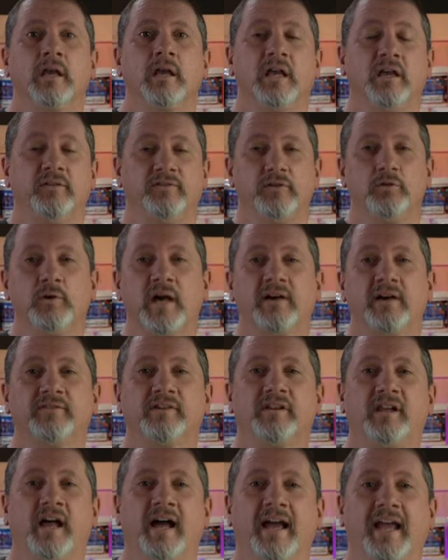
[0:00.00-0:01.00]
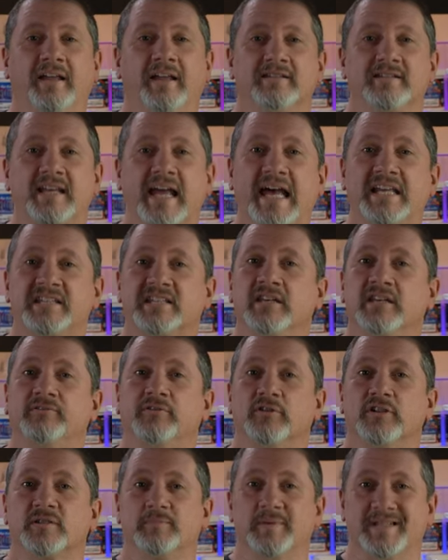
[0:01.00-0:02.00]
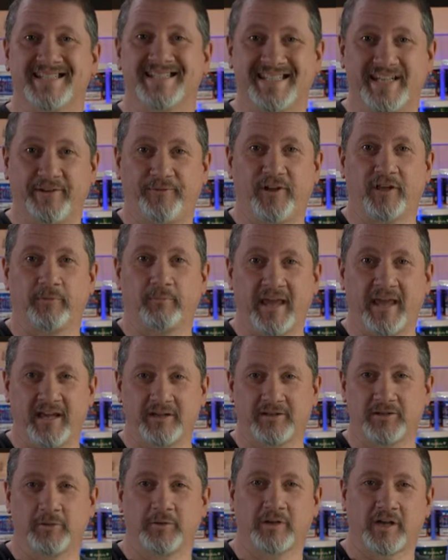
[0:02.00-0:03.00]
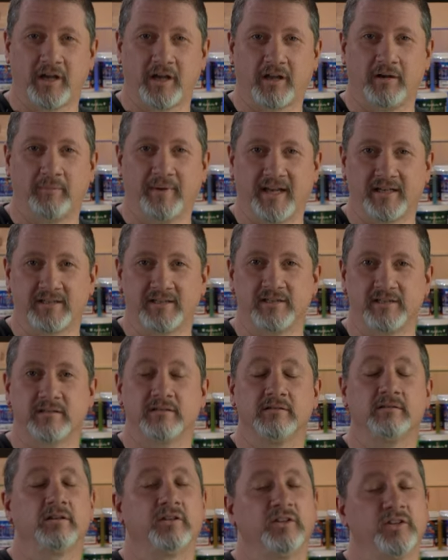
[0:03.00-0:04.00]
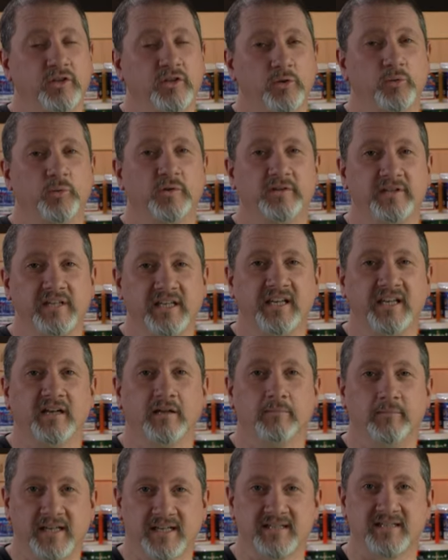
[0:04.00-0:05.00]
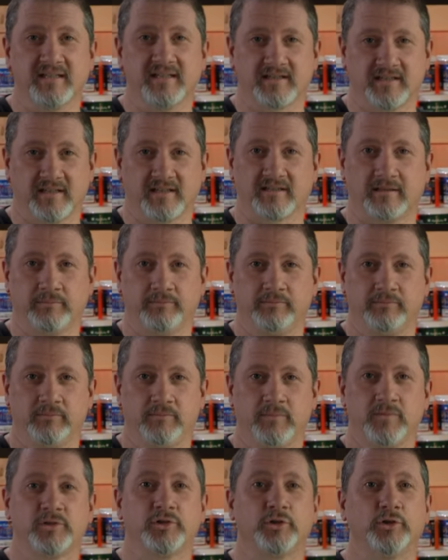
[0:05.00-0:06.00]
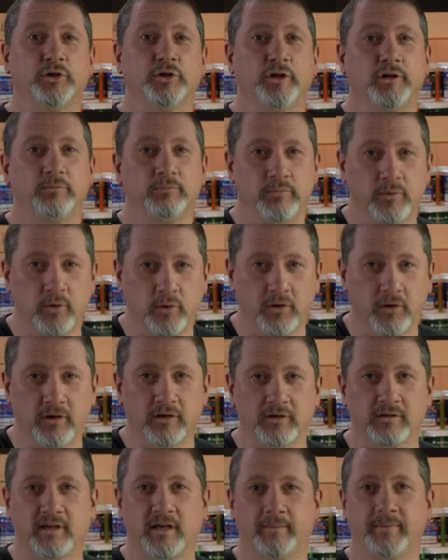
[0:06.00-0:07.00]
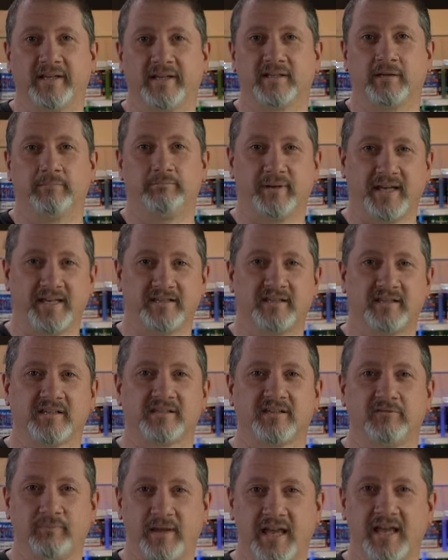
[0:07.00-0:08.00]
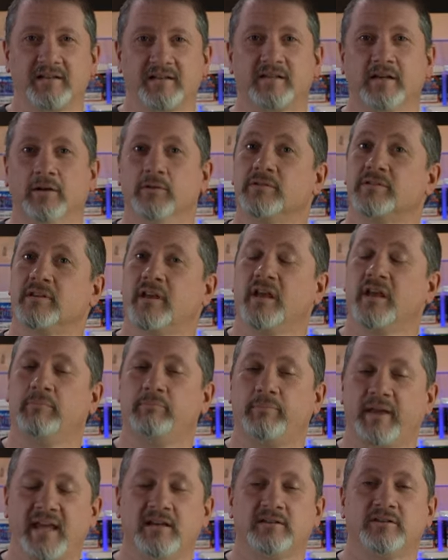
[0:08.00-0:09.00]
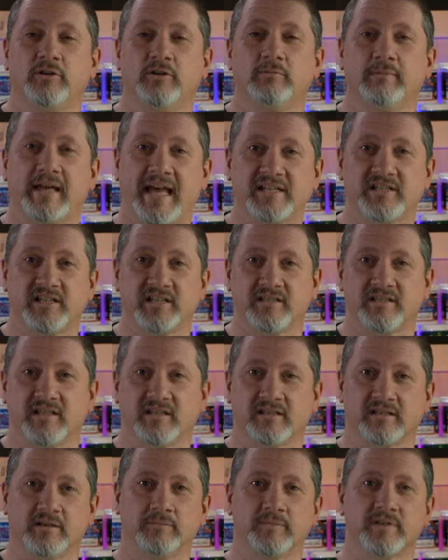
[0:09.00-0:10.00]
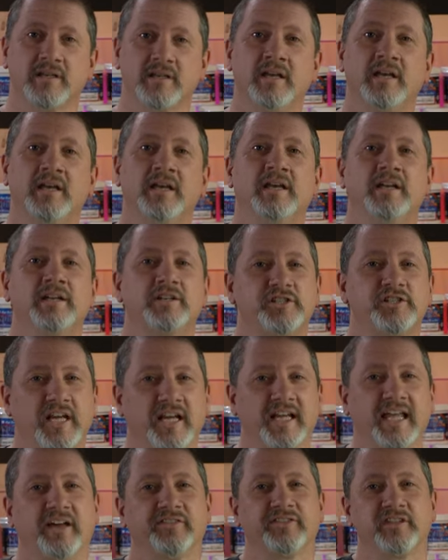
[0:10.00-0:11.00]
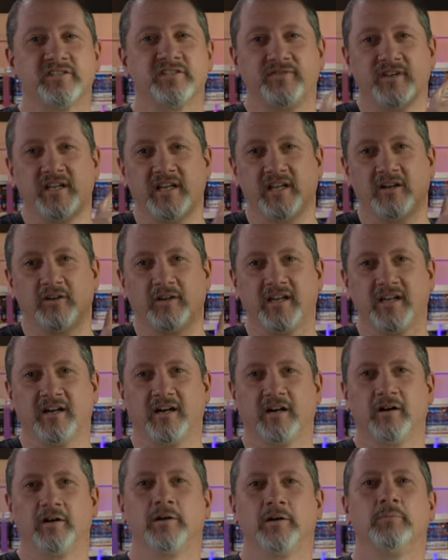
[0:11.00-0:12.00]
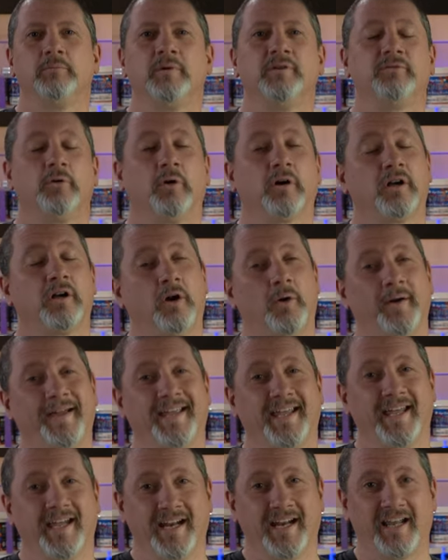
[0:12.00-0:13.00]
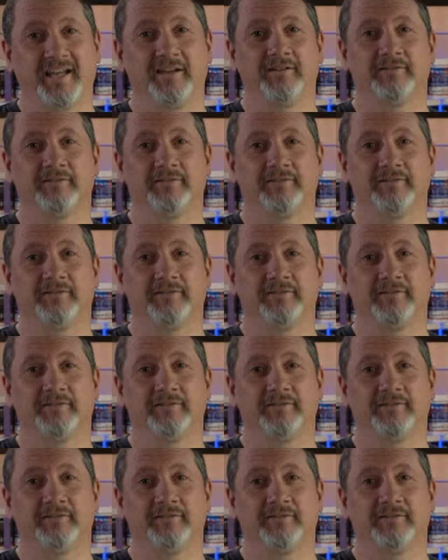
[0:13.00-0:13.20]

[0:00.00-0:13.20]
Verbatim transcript: If you have clients asking for specific Pantone color matches, you will need a mixing system. To learn more about the basics of Pantones and Pantone matching systems, check out this video here before going any